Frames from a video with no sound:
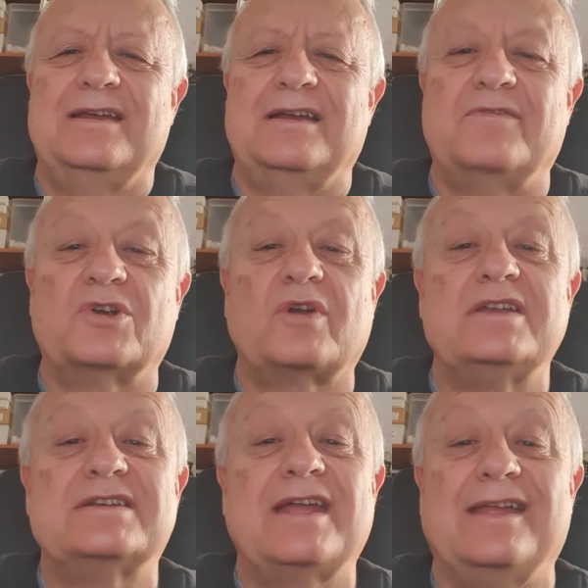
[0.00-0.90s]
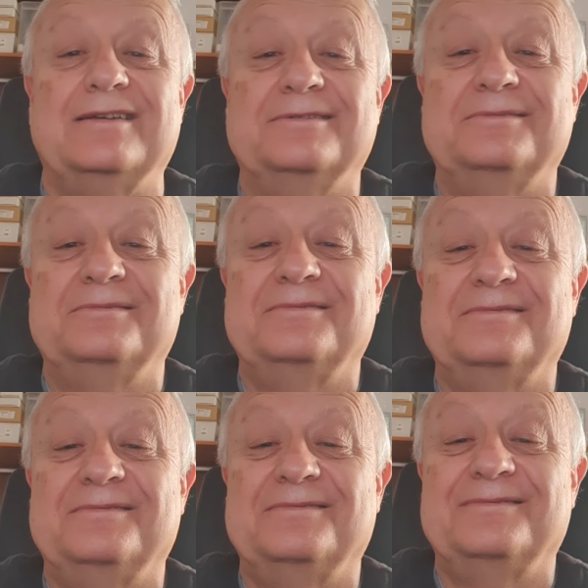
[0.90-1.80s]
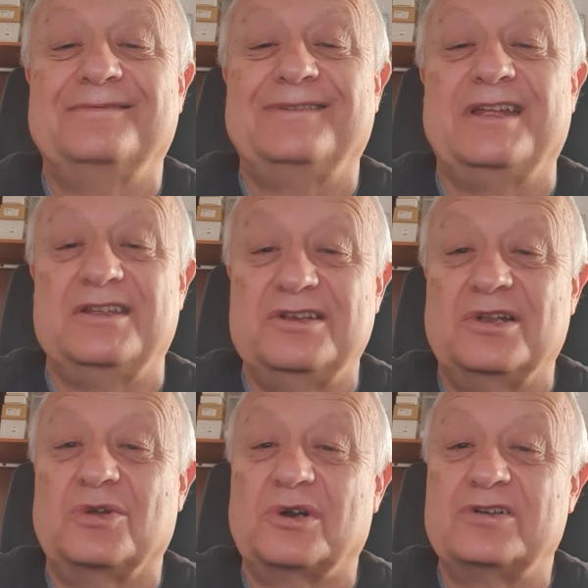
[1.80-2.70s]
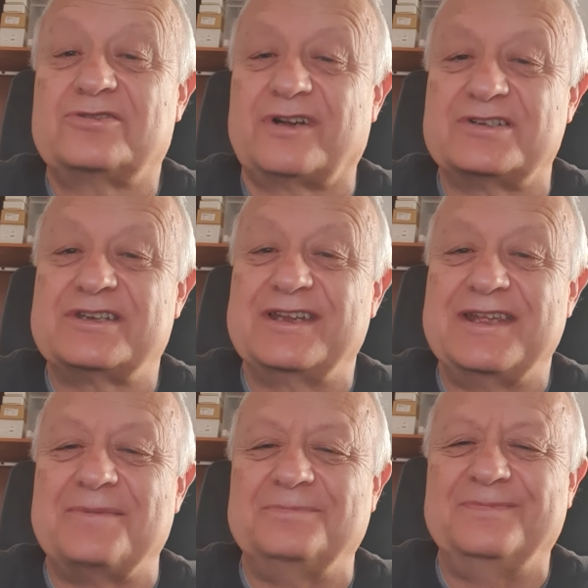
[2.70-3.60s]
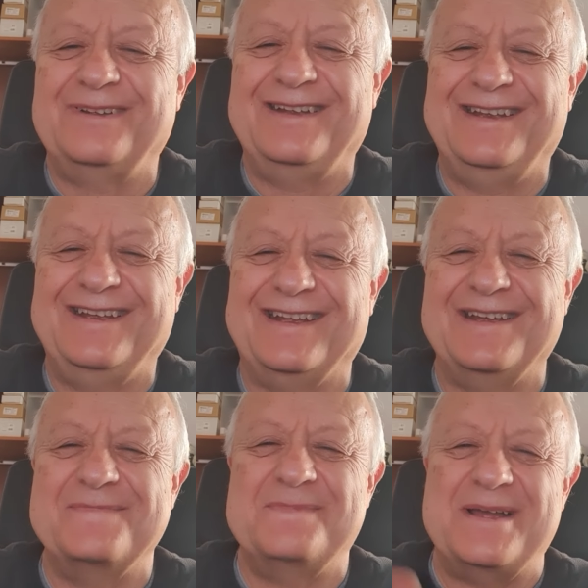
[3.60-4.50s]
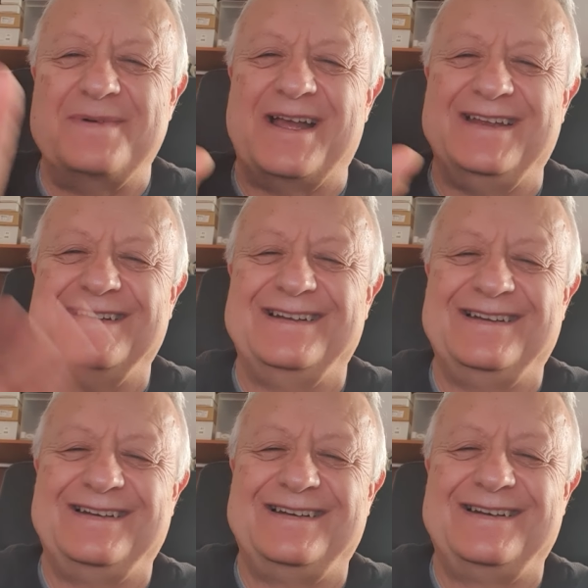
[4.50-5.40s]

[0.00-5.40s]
Have a great day in the Lord, trusting Him. Bye-bye.